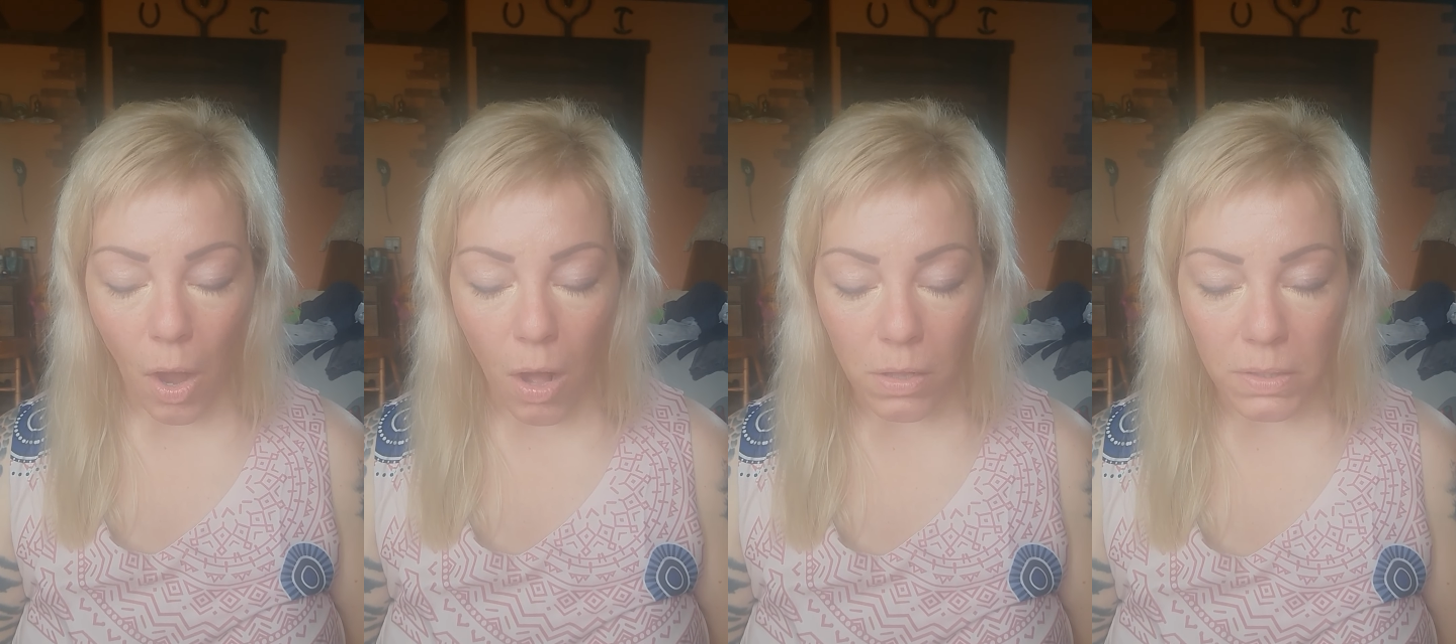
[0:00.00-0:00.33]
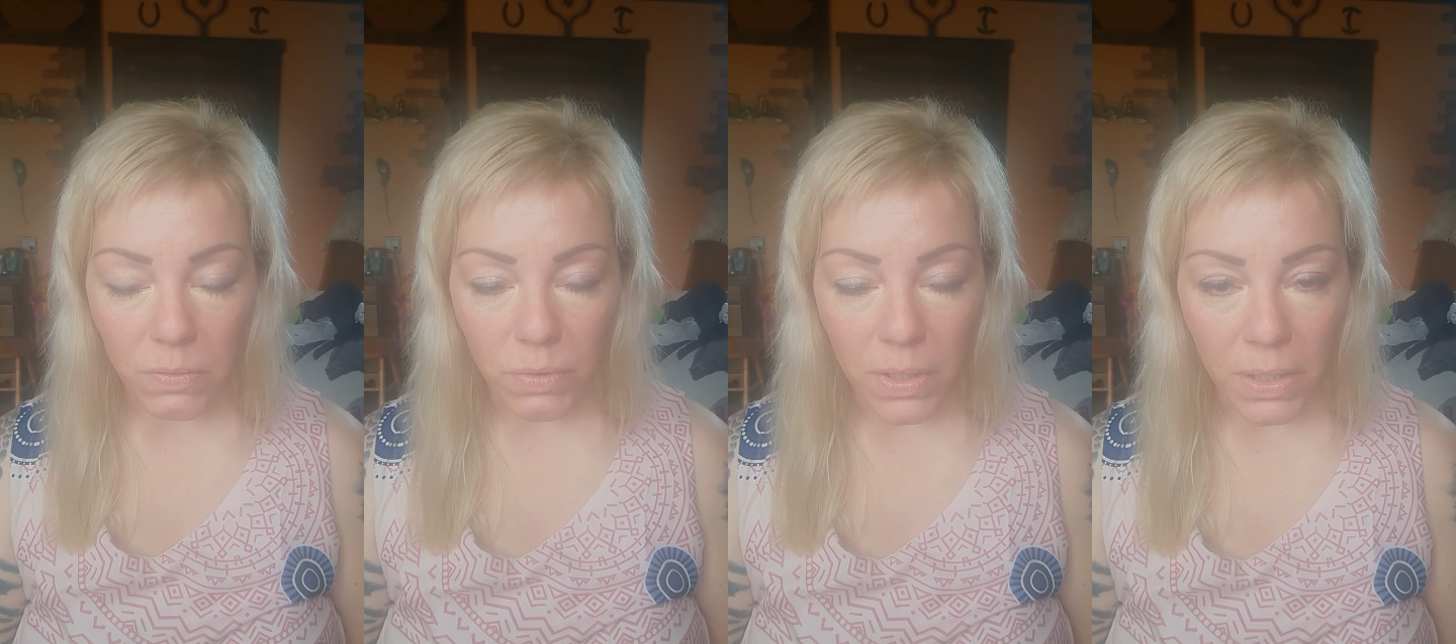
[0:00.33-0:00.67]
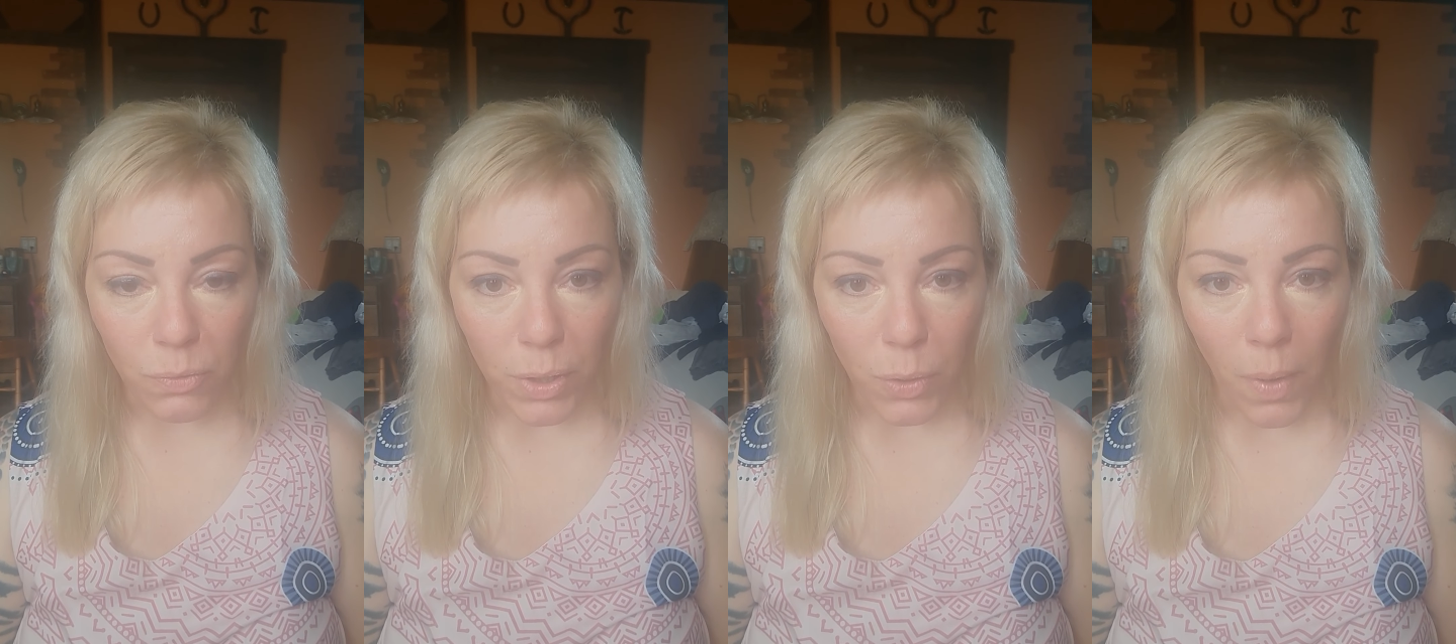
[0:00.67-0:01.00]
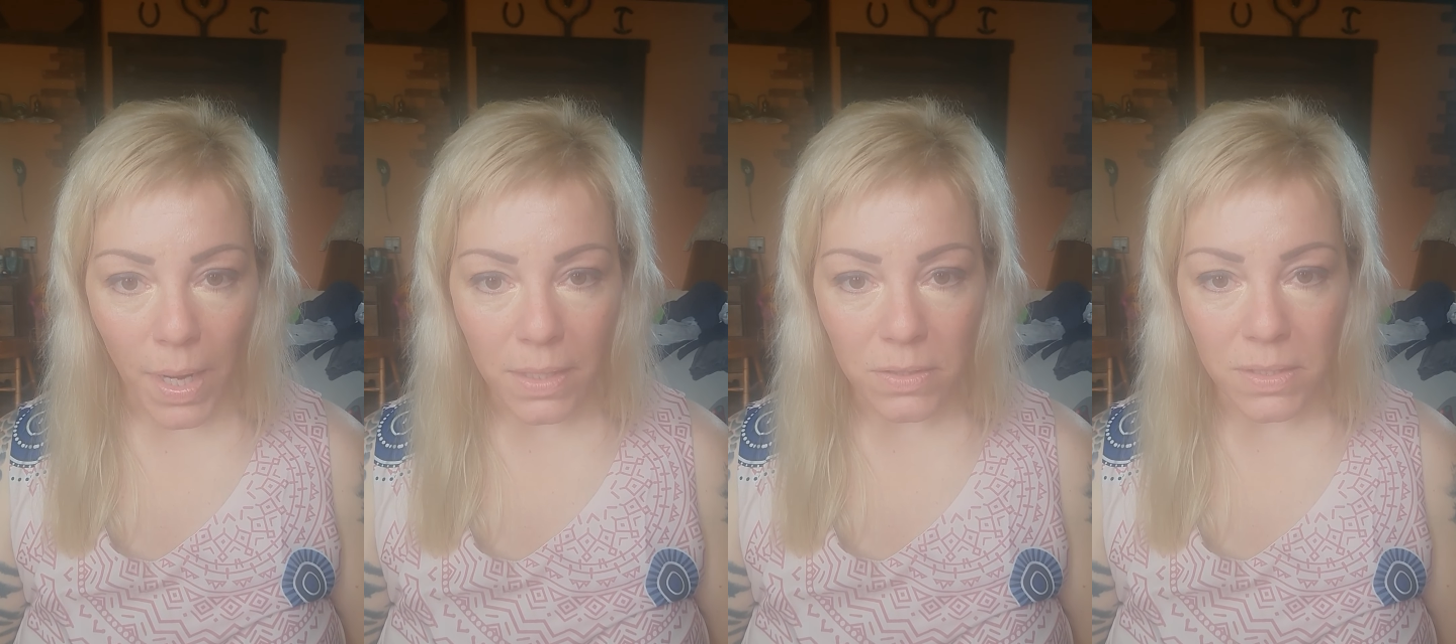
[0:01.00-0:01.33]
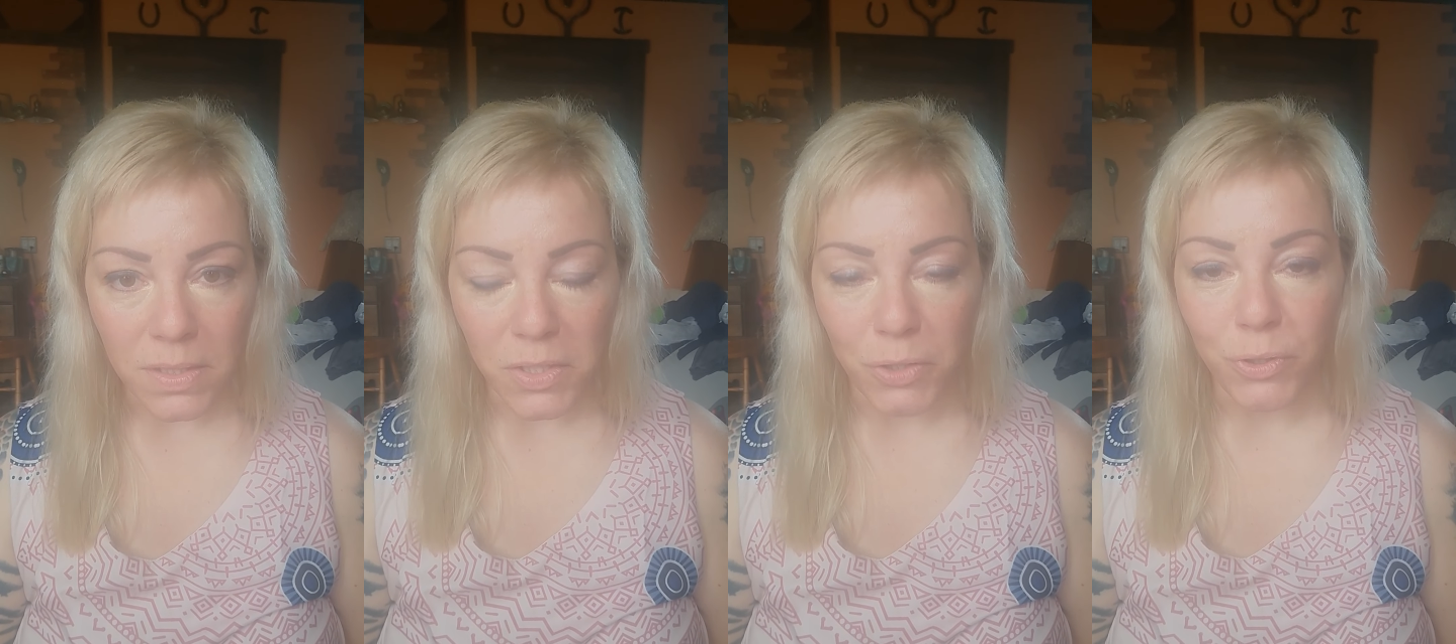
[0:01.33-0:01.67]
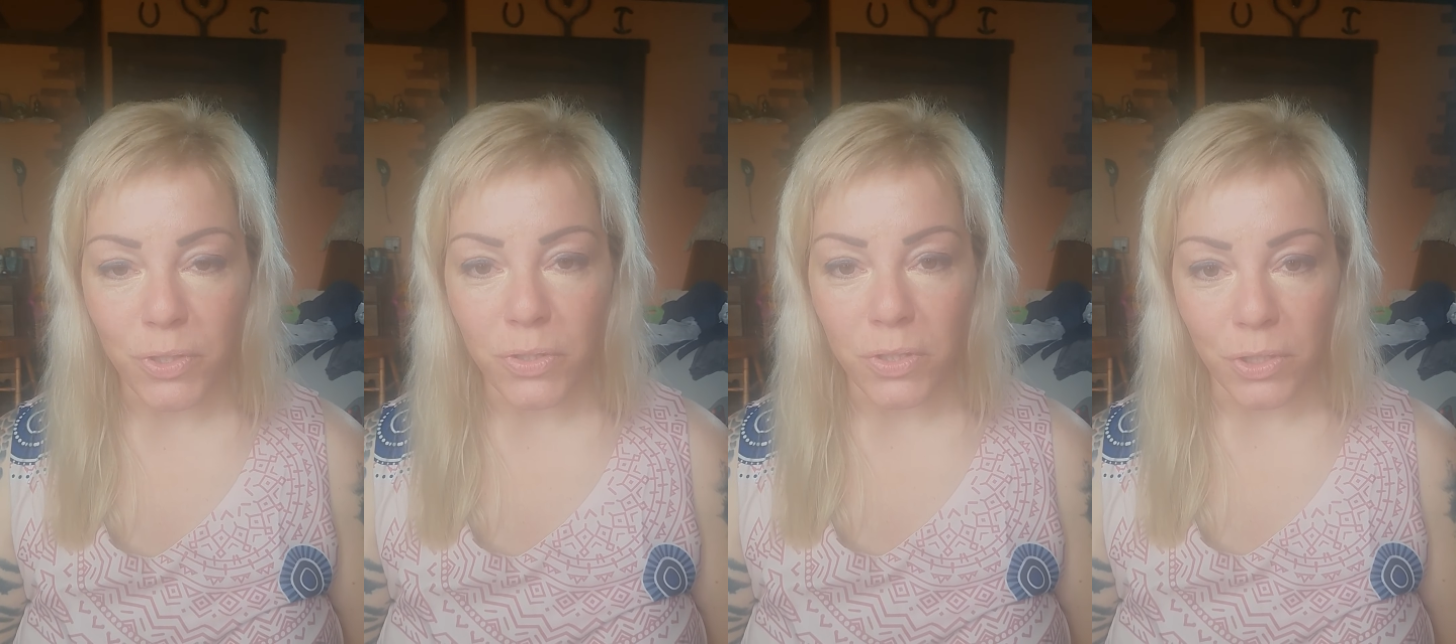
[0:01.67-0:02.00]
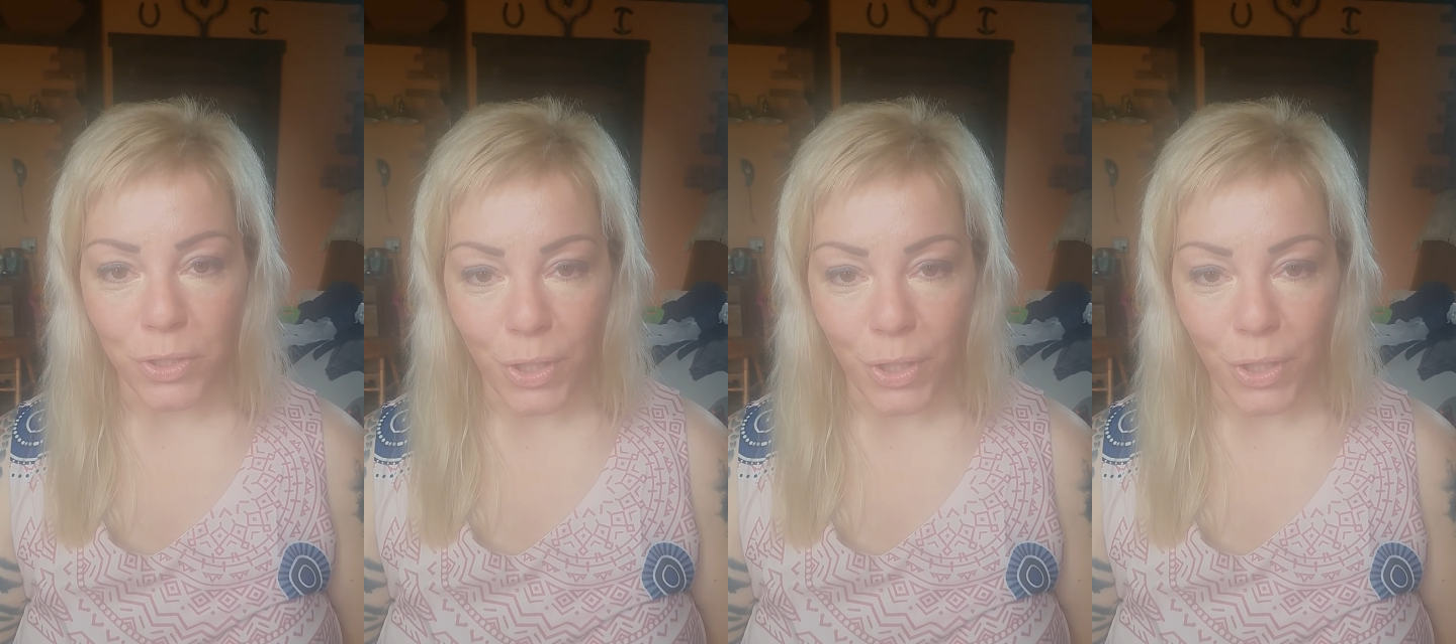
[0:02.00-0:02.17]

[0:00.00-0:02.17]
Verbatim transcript: All it really requires is you to